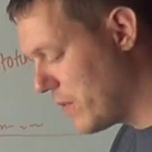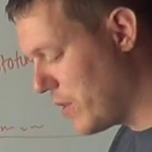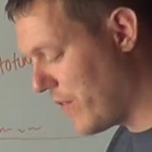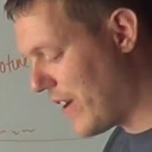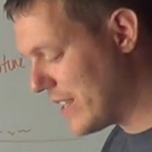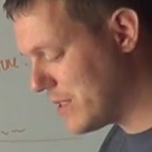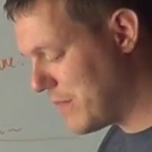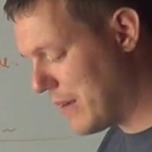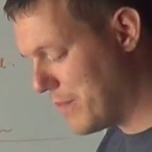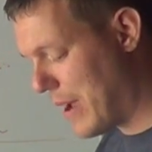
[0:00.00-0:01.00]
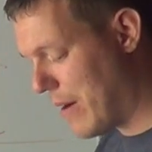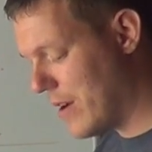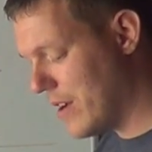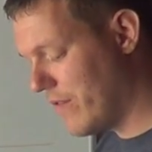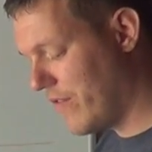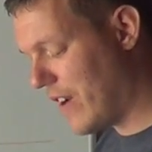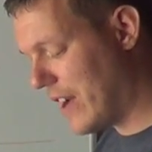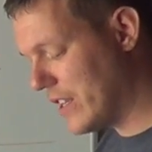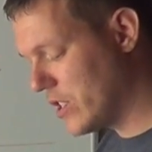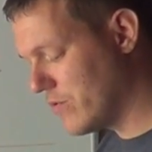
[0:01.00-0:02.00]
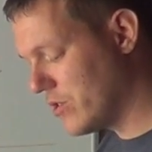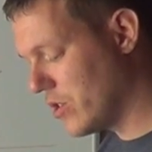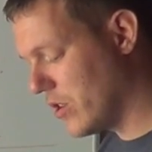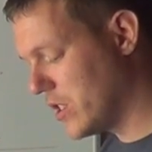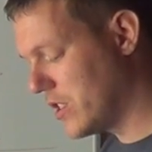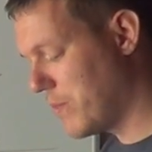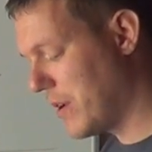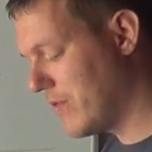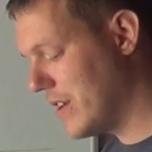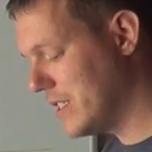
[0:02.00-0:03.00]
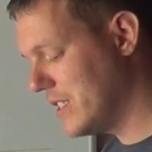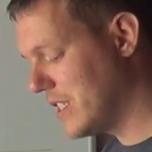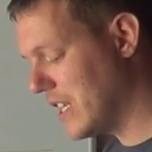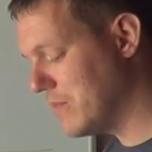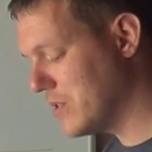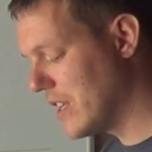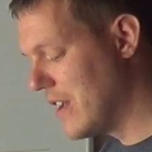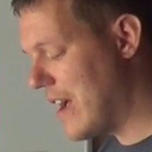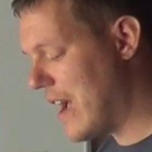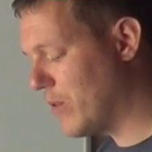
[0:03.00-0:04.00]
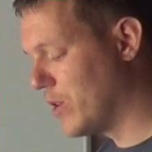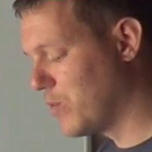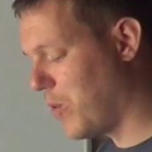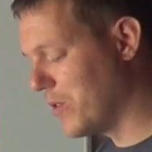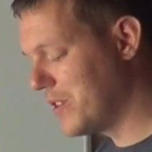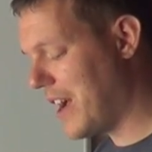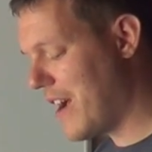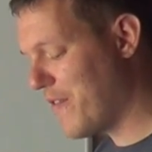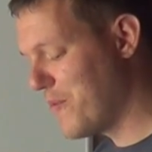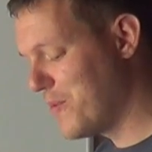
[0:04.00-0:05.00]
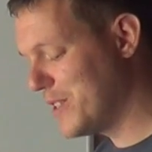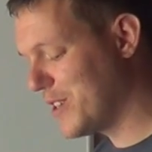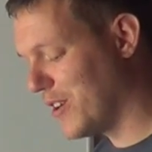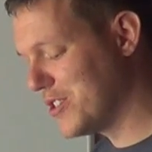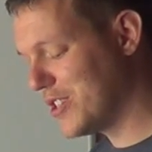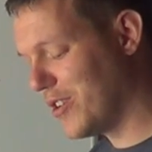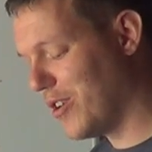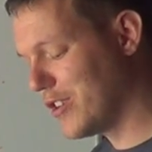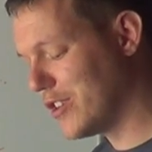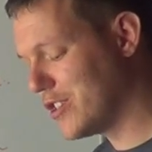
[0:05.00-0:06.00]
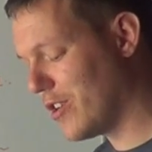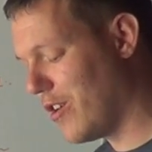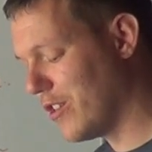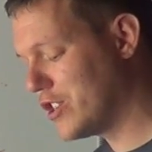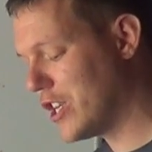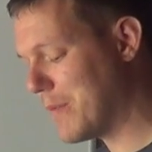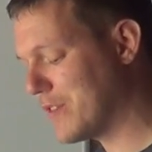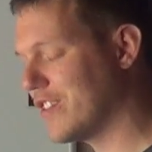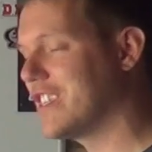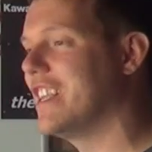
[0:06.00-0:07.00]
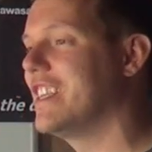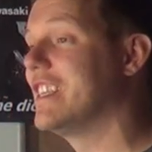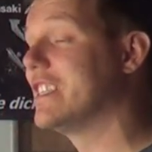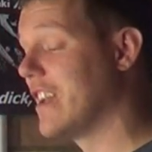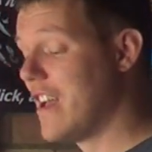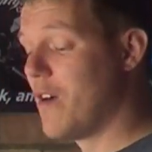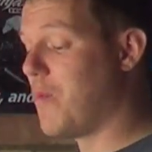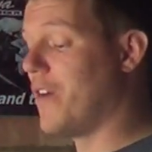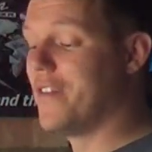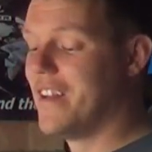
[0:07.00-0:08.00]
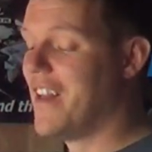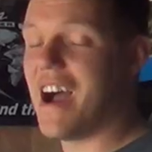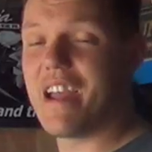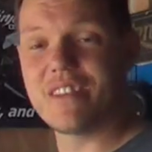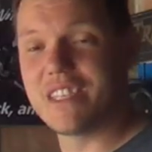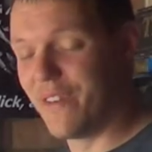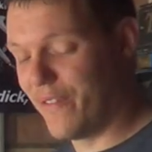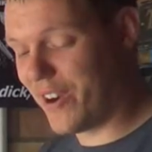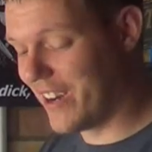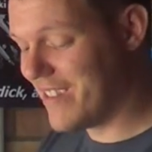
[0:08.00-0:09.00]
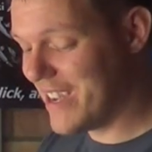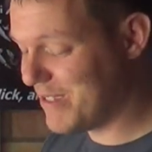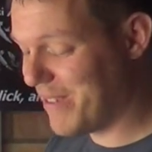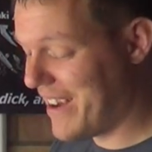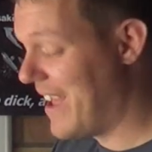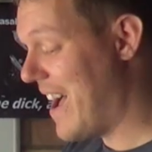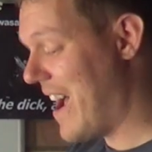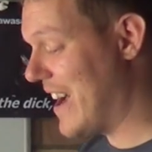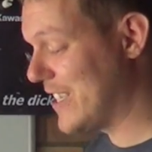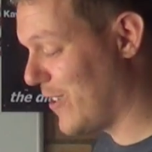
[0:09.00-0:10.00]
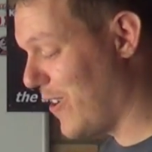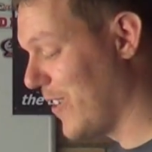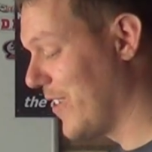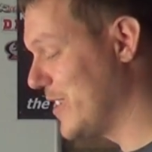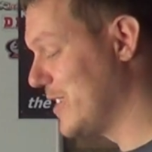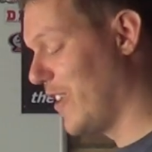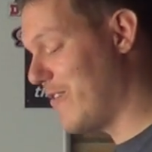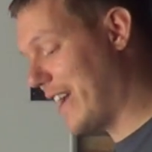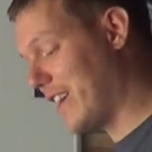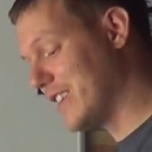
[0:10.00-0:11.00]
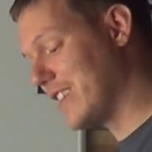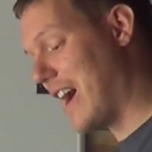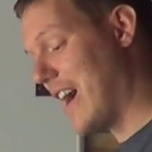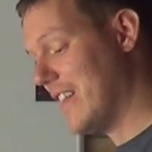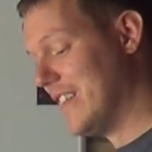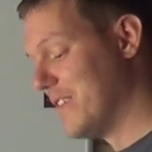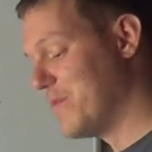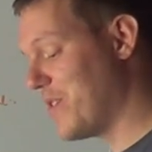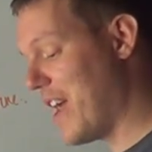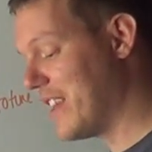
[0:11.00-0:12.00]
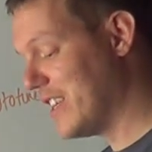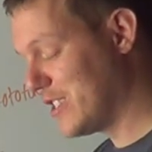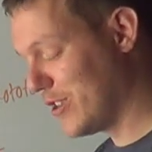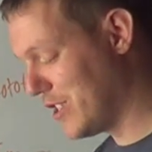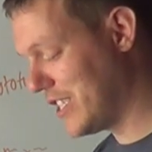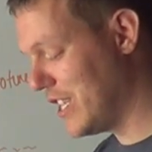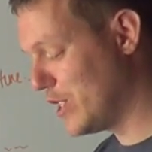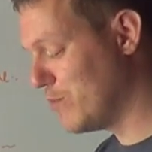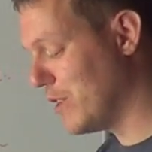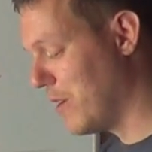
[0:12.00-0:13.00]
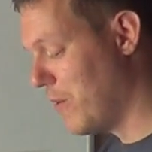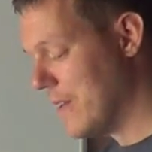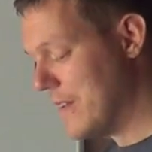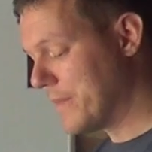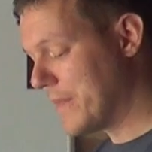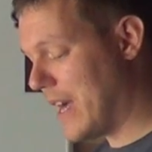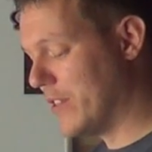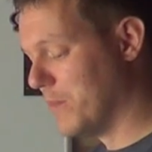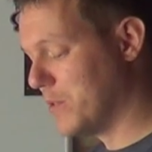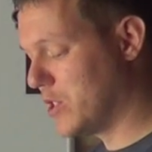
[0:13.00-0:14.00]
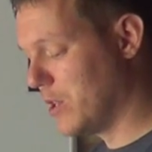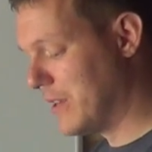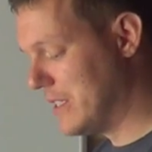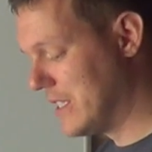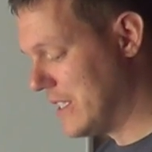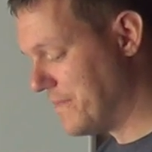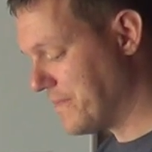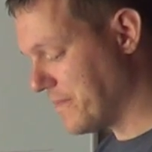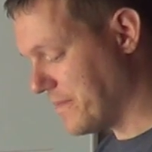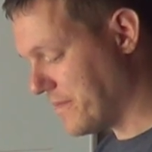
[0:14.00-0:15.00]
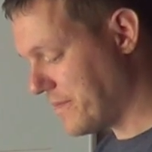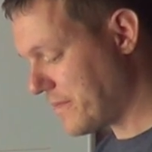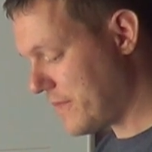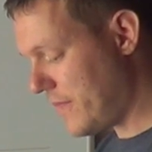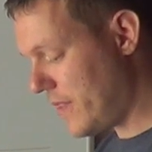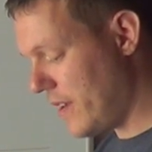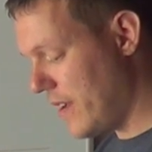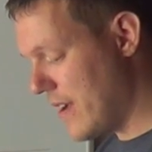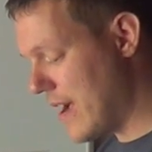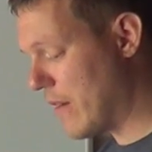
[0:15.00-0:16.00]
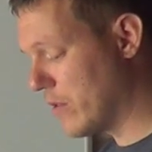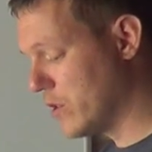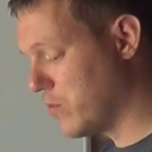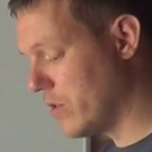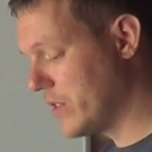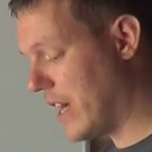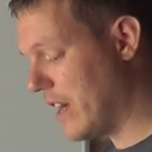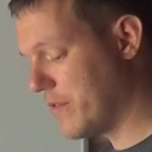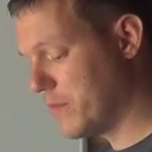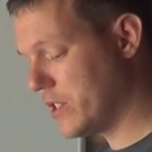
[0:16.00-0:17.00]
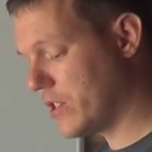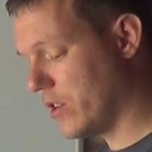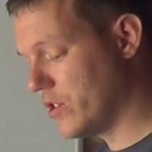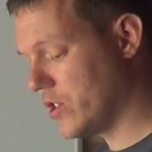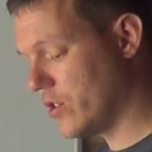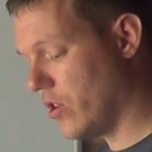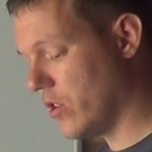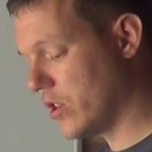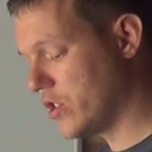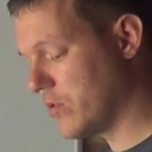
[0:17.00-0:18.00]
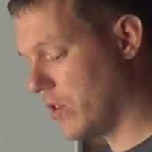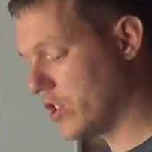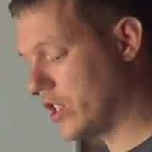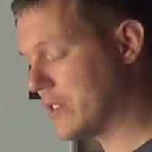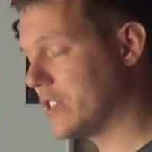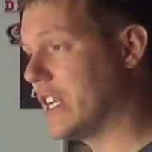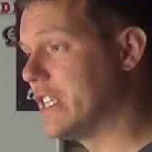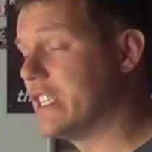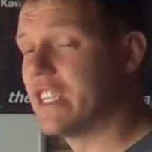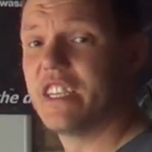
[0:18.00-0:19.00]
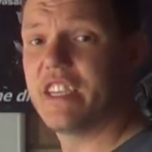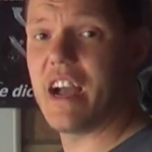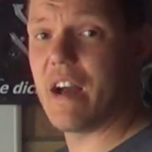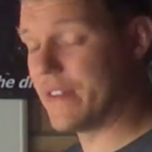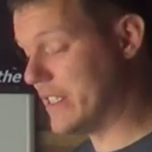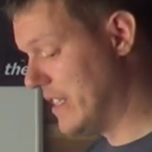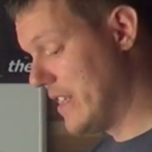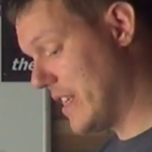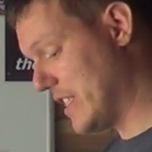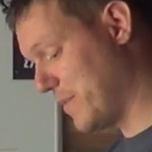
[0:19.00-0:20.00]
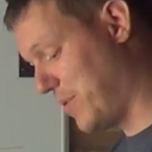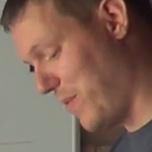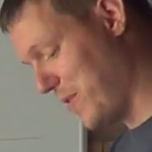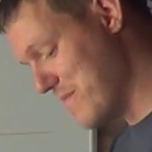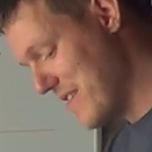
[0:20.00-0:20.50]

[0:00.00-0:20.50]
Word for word: With the vast manpower and financial resources of big racing teams, how could one guy from Wisconsin hold on to all the chips for 10 years? One, I haven't seen a fucking race win at all. There's no record of that with any association with you. And number two is, how could one guy from Wisconsin hold on to all the chips for 10 years? You haven't. That's the problem.